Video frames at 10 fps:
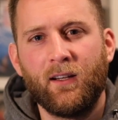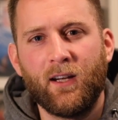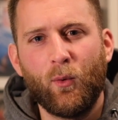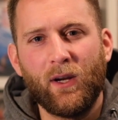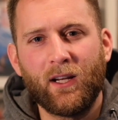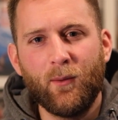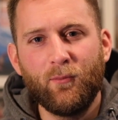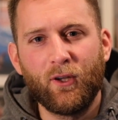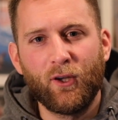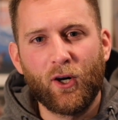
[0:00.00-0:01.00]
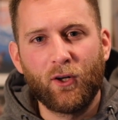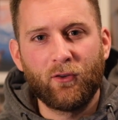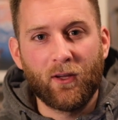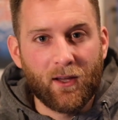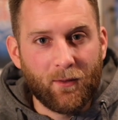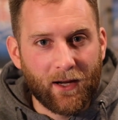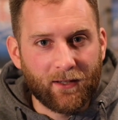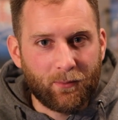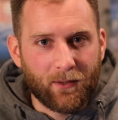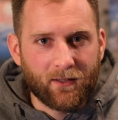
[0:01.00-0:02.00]
Now when it comes to lochs, in my
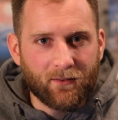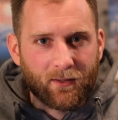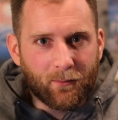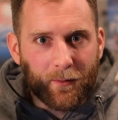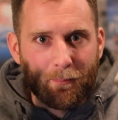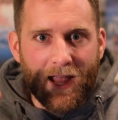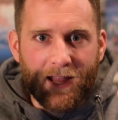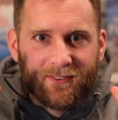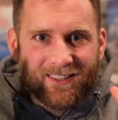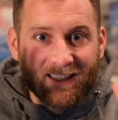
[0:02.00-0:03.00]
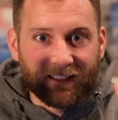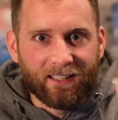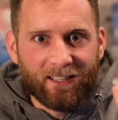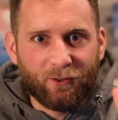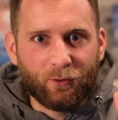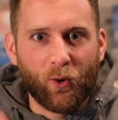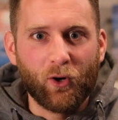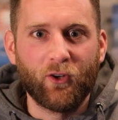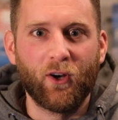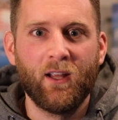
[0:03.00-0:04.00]
experience, some of the best, clearest
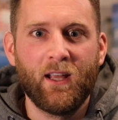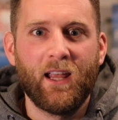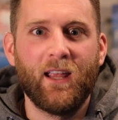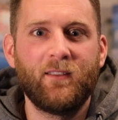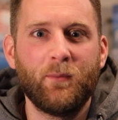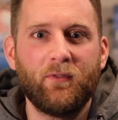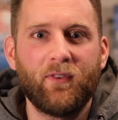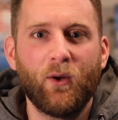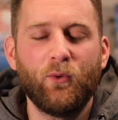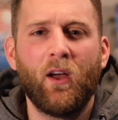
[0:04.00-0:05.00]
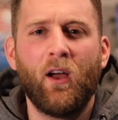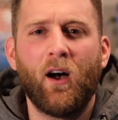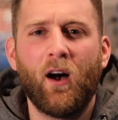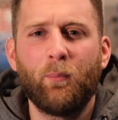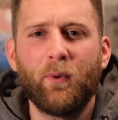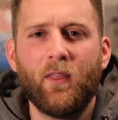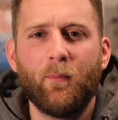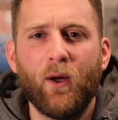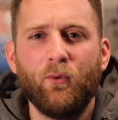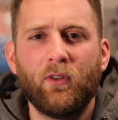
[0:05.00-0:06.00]
water is to be found up in the
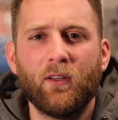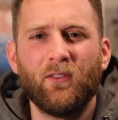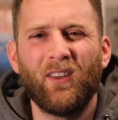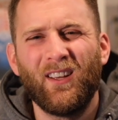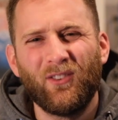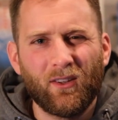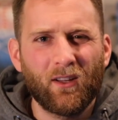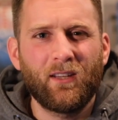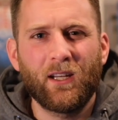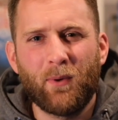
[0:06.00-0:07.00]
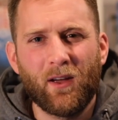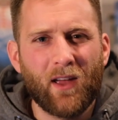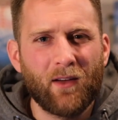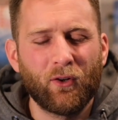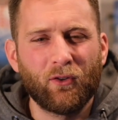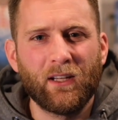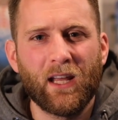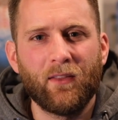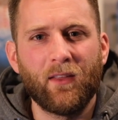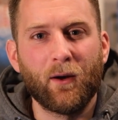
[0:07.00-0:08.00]
mountains. So it does take a bit of effort to
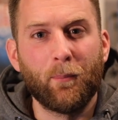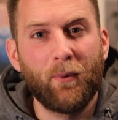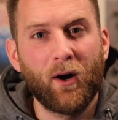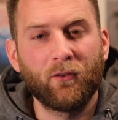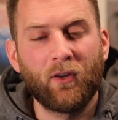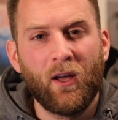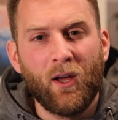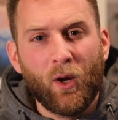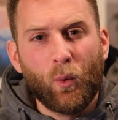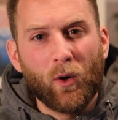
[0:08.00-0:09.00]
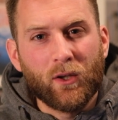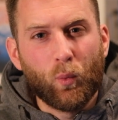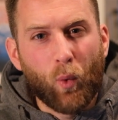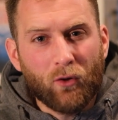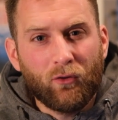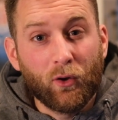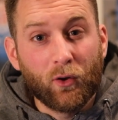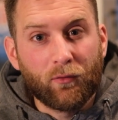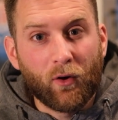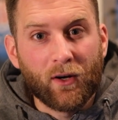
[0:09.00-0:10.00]
get there, but what you want to
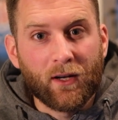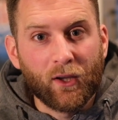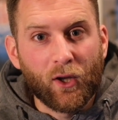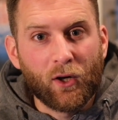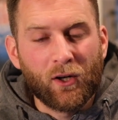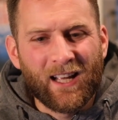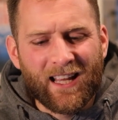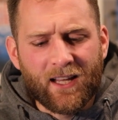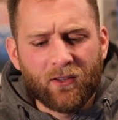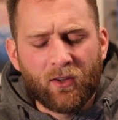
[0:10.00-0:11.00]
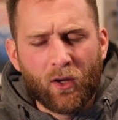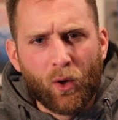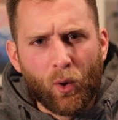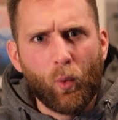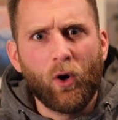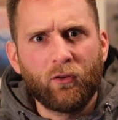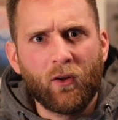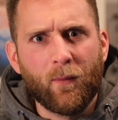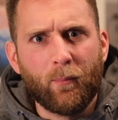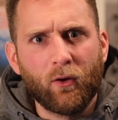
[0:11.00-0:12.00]
look for in a loch is what's
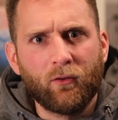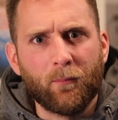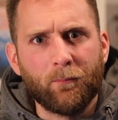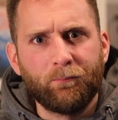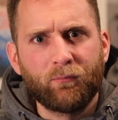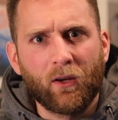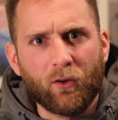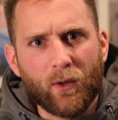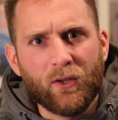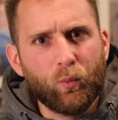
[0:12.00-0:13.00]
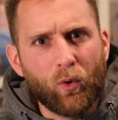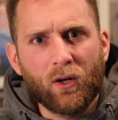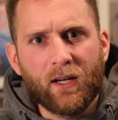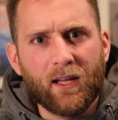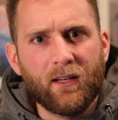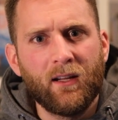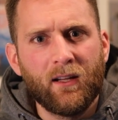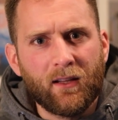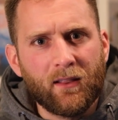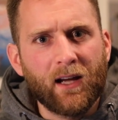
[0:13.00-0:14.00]
on the bottom, because when you walk in,
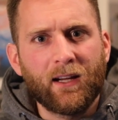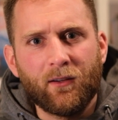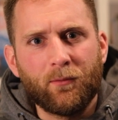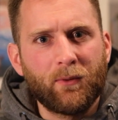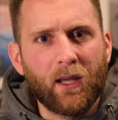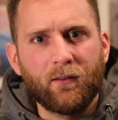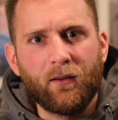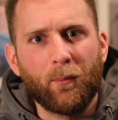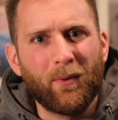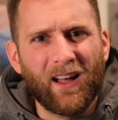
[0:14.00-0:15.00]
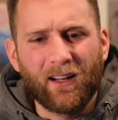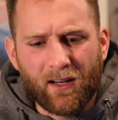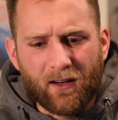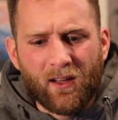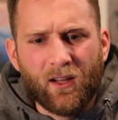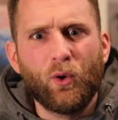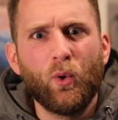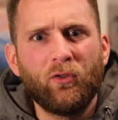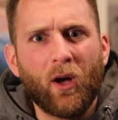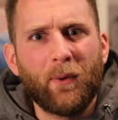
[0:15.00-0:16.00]
that gets kicked up and that kind of
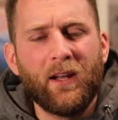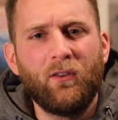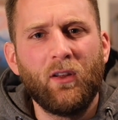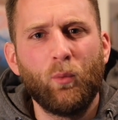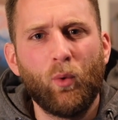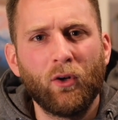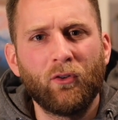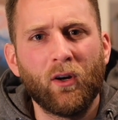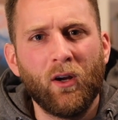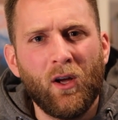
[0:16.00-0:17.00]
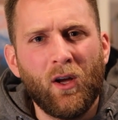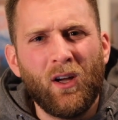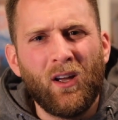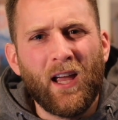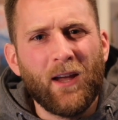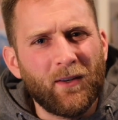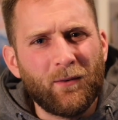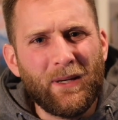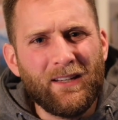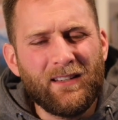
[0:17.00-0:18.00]
goes up into the water. If it's
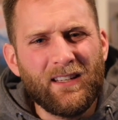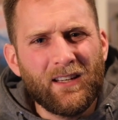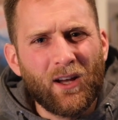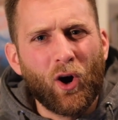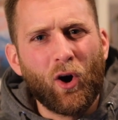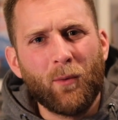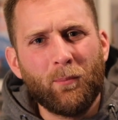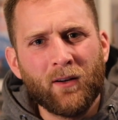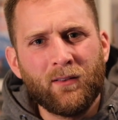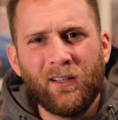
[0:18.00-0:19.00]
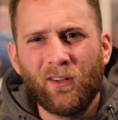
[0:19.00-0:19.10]
peaty or muddy,